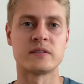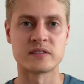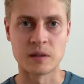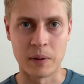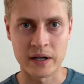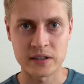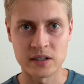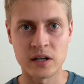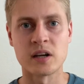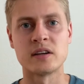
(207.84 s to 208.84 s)
The banker
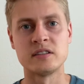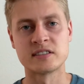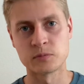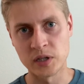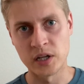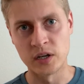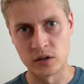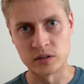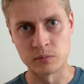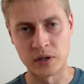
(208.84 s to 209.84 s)
is really not
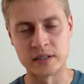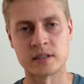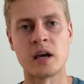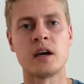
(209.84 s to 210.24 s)
impressed.